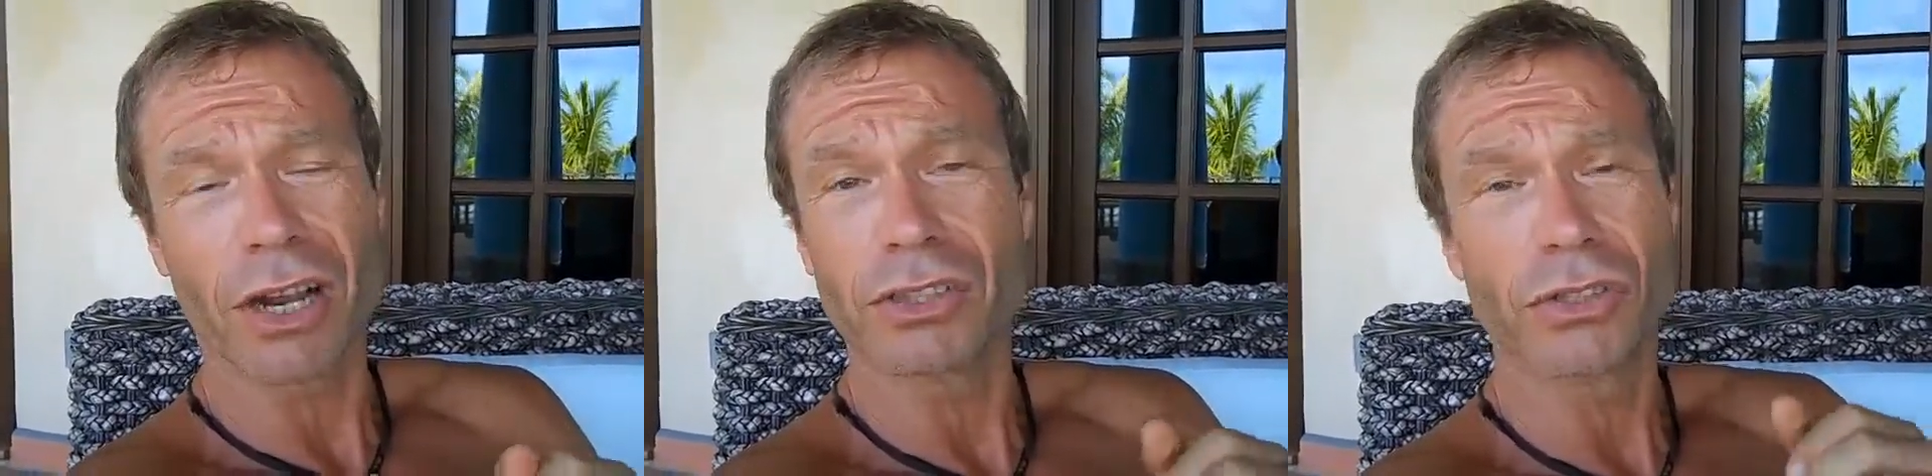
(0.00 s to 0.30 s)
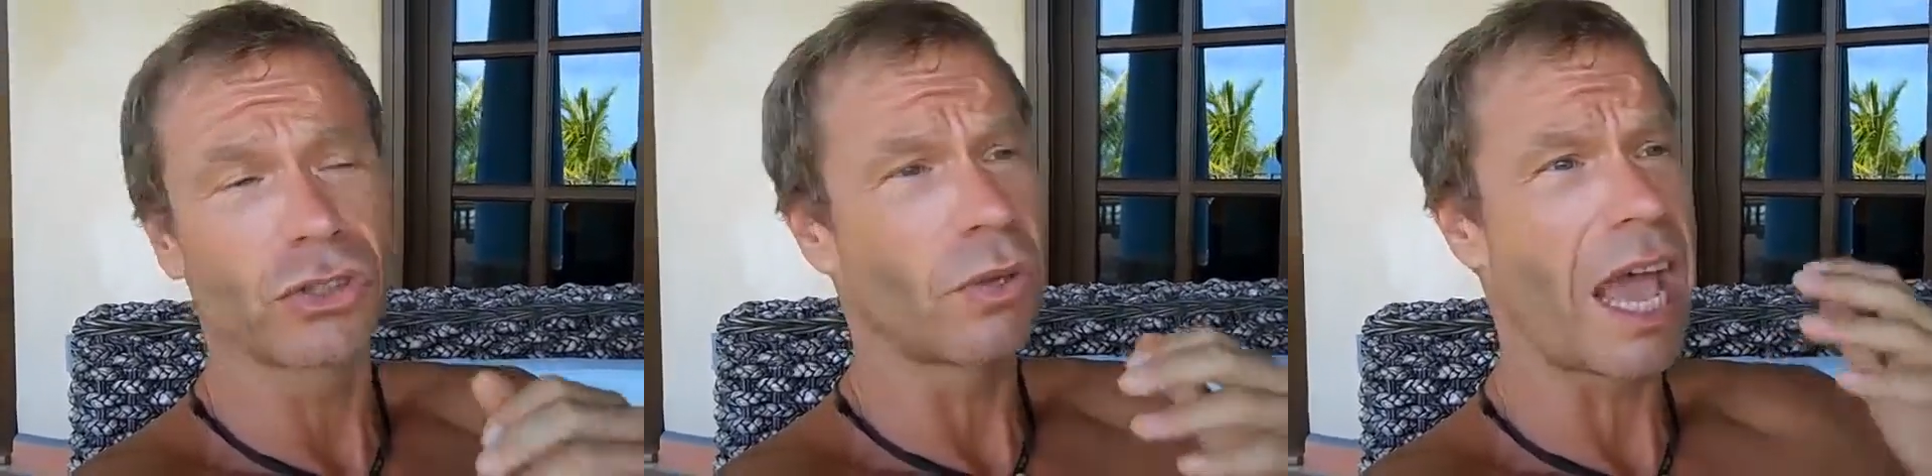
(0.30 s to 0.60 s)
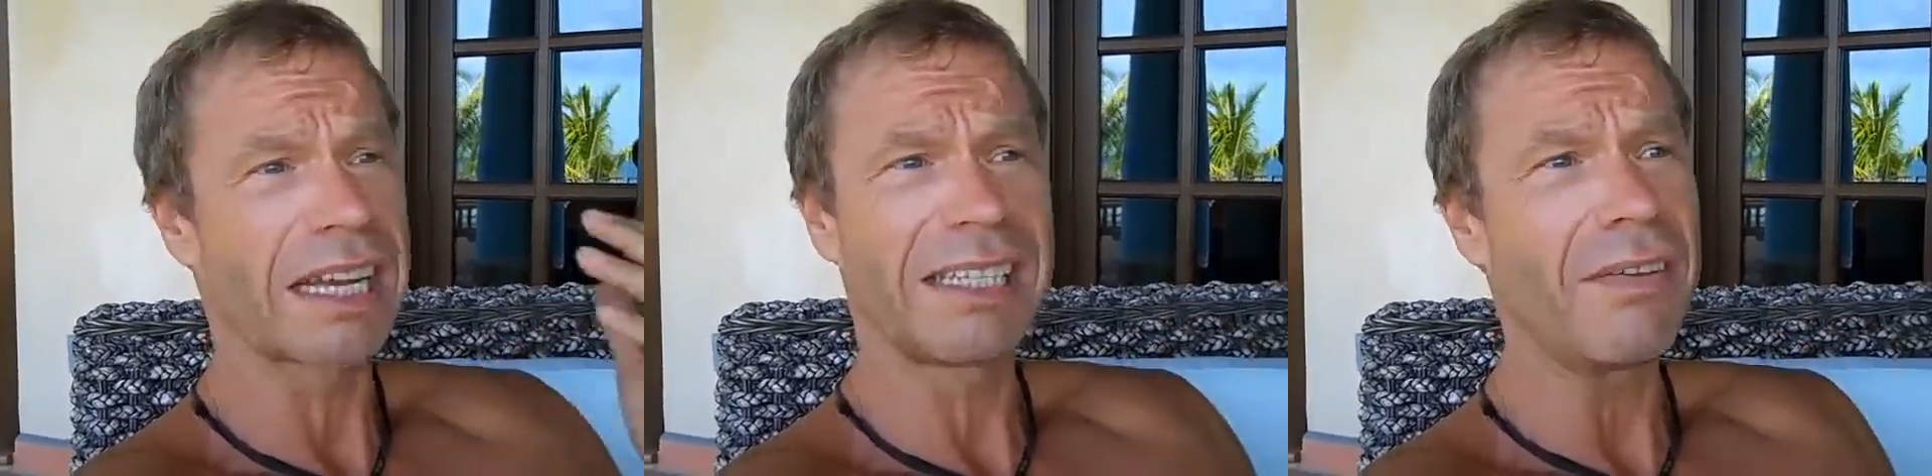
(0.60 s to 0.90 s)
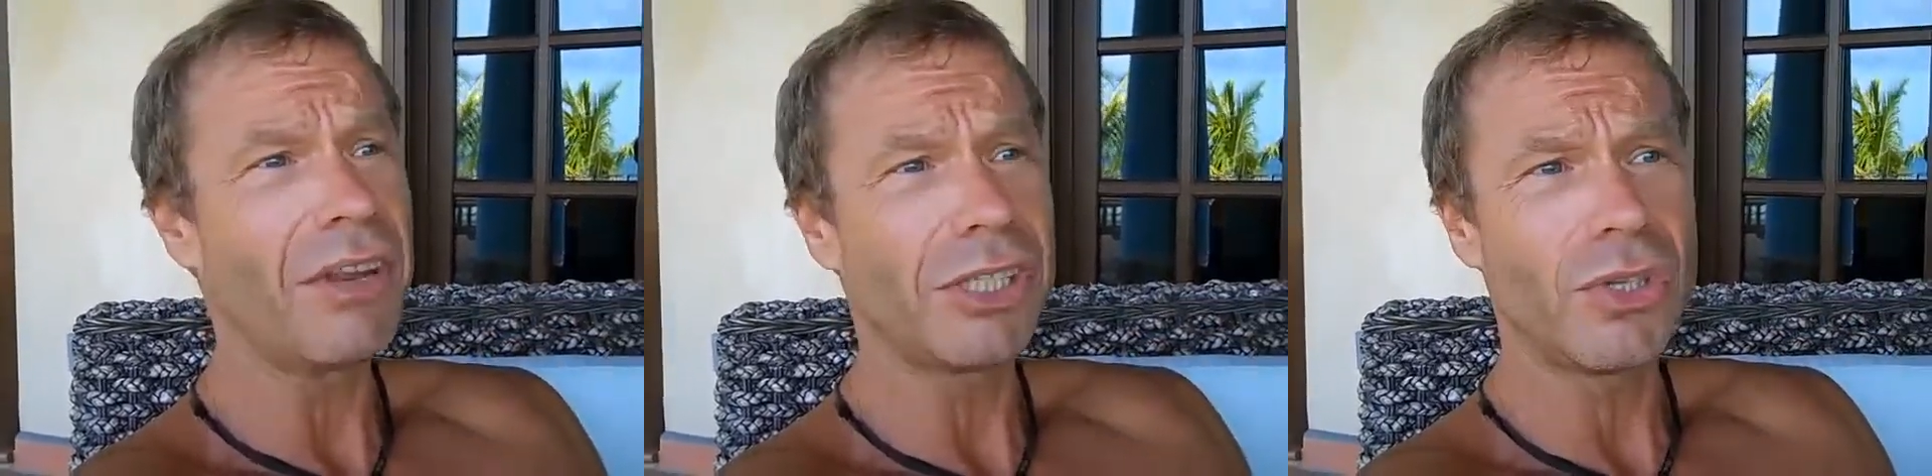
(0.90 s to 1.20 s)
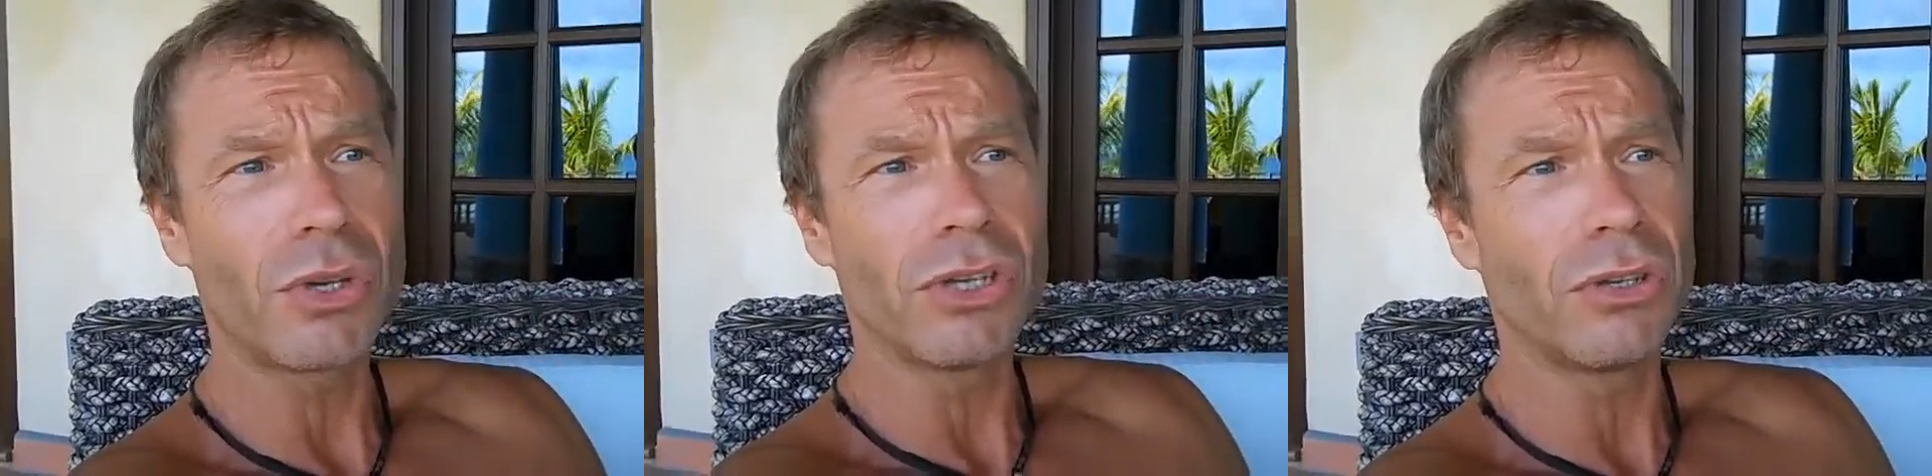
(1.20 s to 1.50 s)
because there's activities
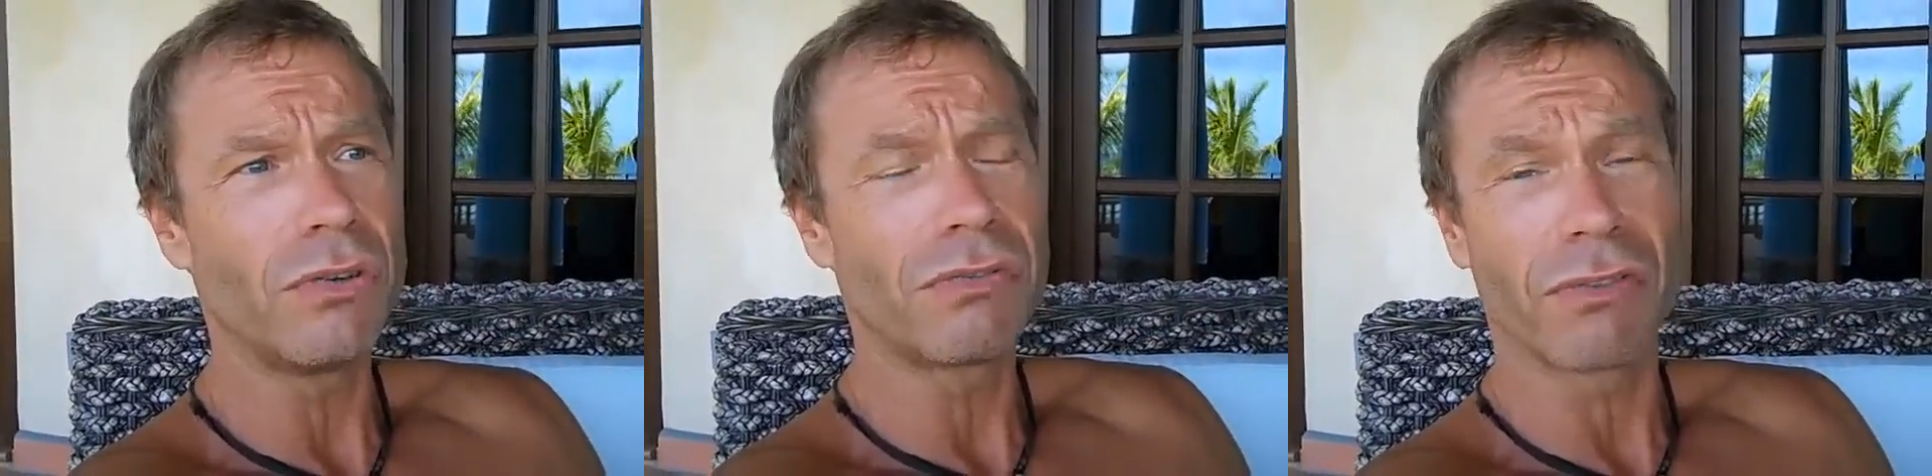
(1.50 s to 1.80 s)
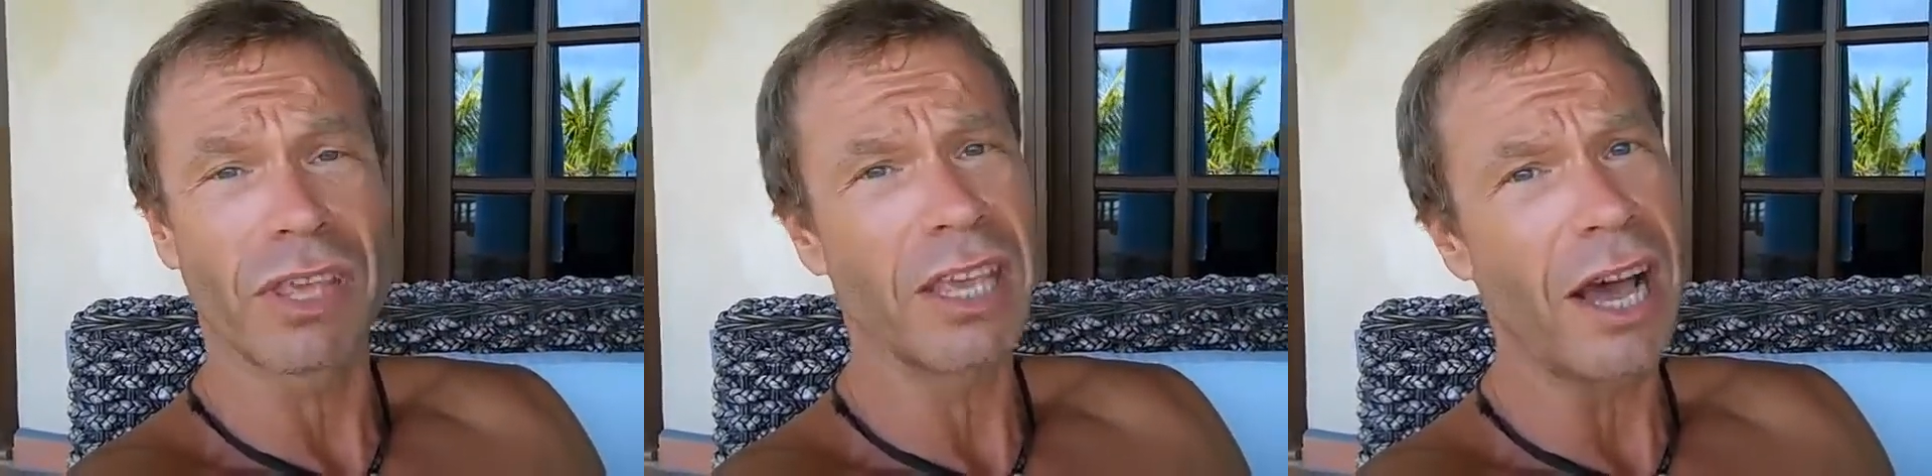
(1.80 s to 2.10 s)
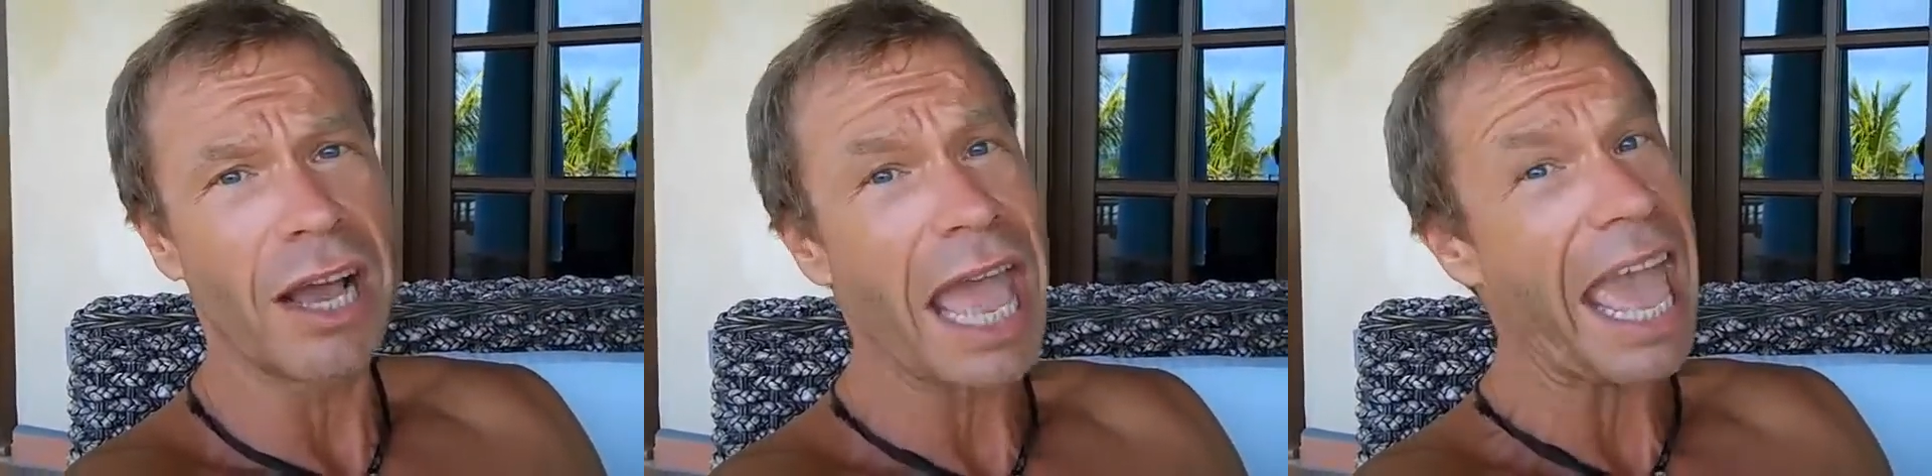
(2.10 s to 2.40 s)
you can do for the young